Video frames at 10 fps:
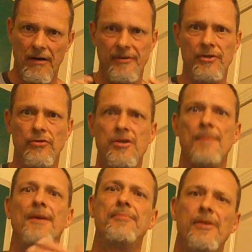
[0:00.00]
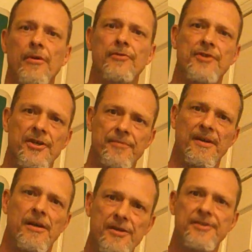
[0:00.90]
and you come up with your own judgment,
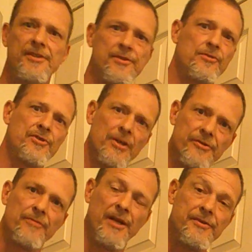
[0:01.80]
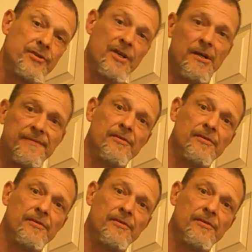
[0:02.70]
because these 2 children went to jail for